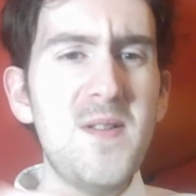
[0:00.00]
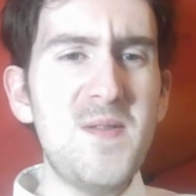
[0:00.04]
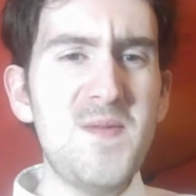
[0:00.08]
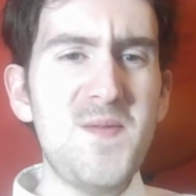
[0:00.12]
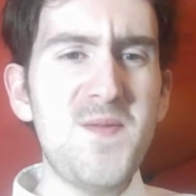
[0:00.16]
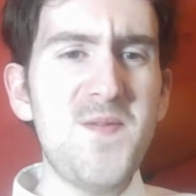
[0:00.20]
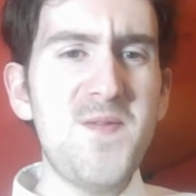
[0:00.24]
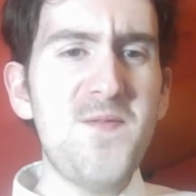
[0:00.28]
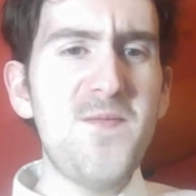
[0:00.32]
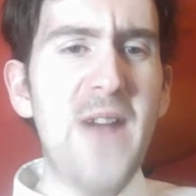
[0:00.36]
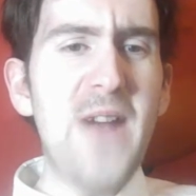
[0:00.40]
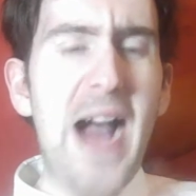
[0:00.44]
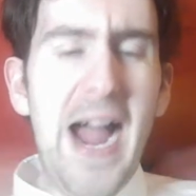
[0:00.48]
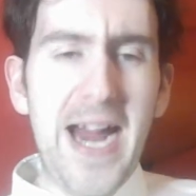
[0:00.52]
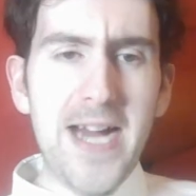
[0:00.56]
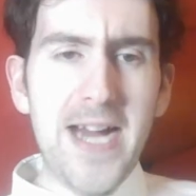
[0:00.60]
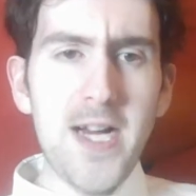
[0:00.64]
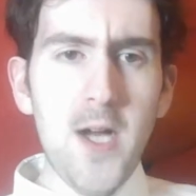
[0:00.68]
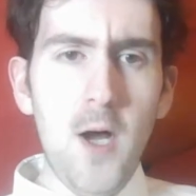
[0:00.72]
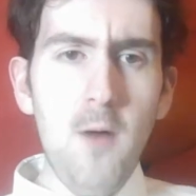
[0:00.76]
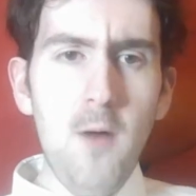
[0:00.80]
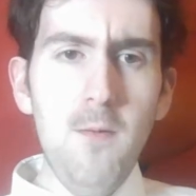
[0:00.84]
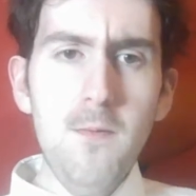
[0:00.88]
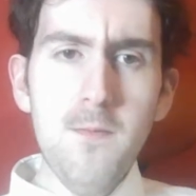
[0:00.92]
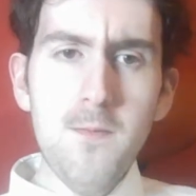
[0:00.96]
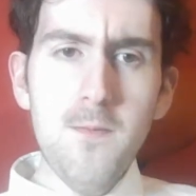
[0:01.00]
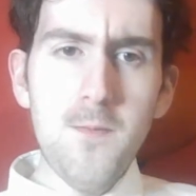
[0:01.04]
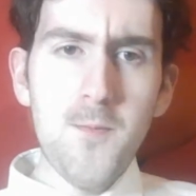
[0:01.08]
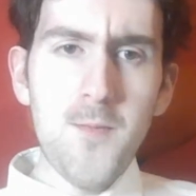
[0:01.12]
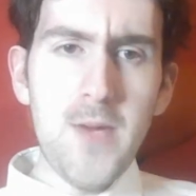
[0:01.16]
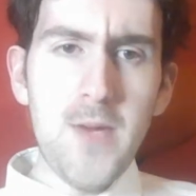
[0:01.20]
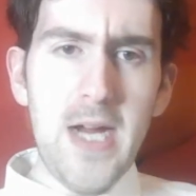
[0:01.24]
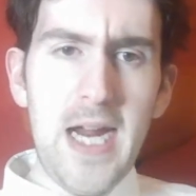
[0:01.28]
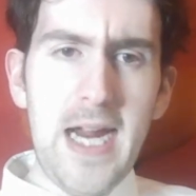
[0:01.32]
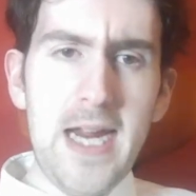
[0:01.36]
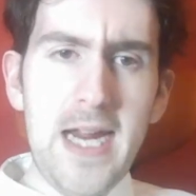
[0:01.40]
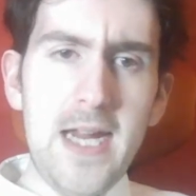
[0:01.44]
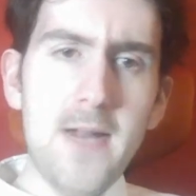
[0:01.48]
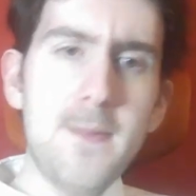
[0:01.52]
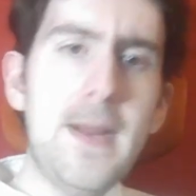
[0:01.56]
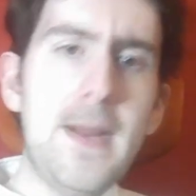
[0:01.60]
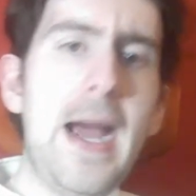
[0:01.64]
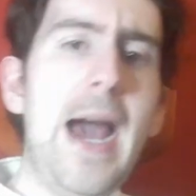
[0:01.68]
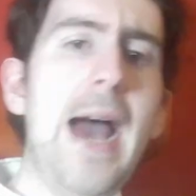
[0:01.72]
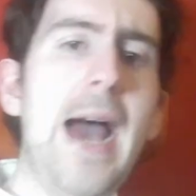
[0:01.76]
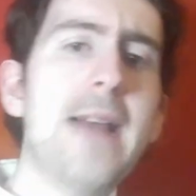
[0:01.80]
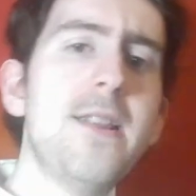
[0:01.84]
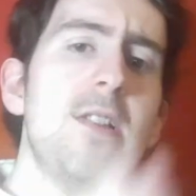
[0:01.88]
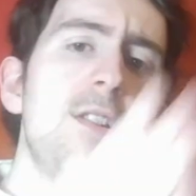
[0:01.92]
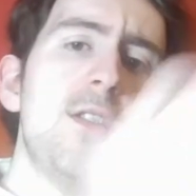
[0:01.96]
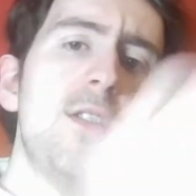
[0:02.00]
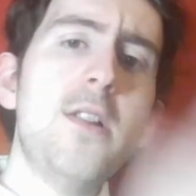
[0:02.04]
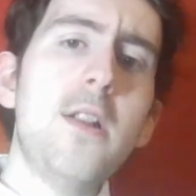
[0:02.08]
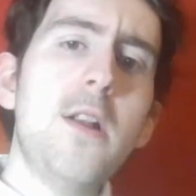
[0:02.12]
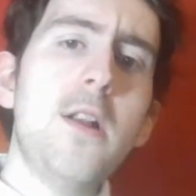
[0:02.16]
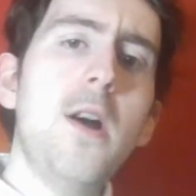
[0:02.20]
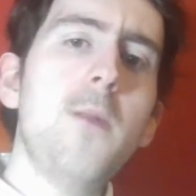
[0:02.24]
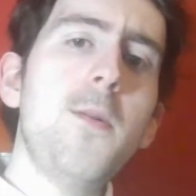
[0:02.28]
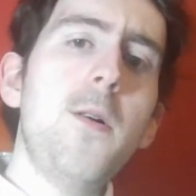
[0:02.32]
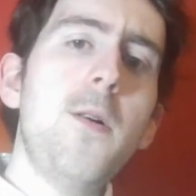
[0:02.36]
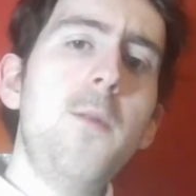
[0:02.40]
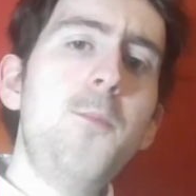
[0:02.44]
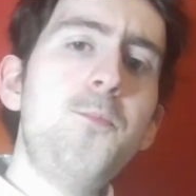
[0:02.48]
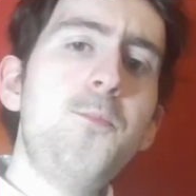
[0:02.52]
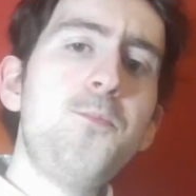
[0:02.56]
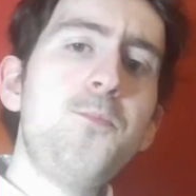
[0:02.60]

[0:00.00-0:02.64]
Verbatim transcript: final in comparison to the novel.